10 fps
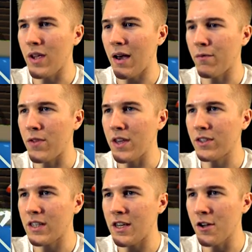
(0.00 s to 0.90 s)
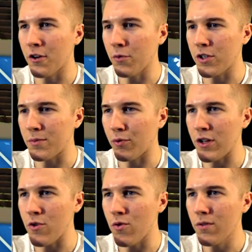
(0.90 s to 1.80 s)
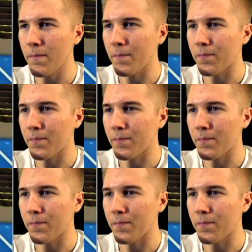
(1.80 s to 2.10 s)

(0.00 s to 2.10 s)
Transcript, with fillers: we have this here, which is pretty cool.